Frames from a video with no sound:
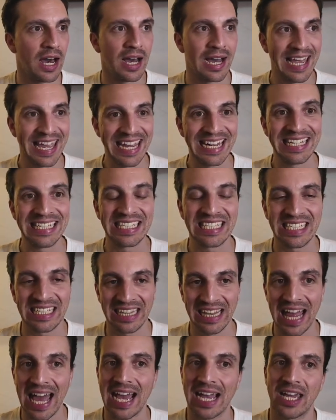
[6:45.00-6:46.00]
in
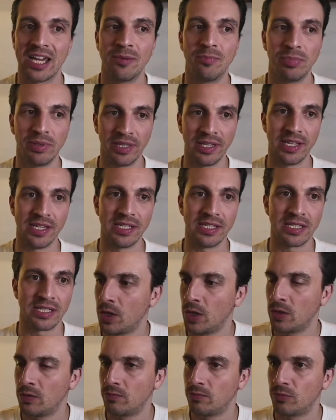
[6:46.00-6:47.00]
Slack, please?
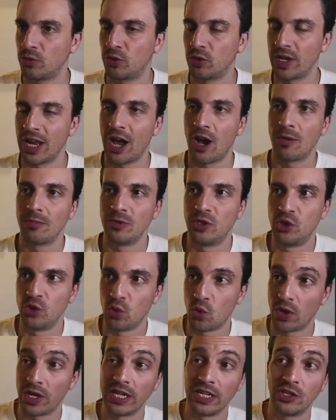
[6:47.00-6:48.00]
So now I'm
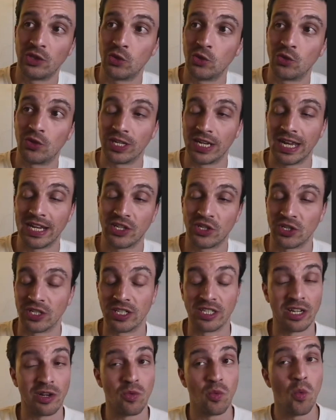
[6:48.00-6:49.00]
joining two connections.
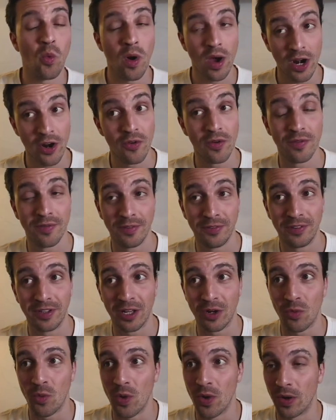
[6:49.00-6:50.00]
I wonder if this is
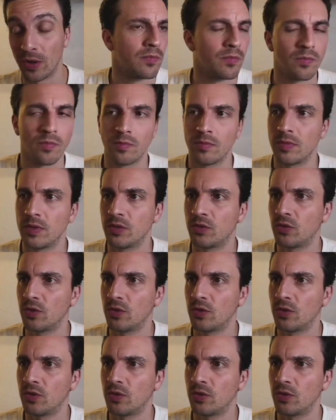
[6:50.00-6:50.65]
going to work. So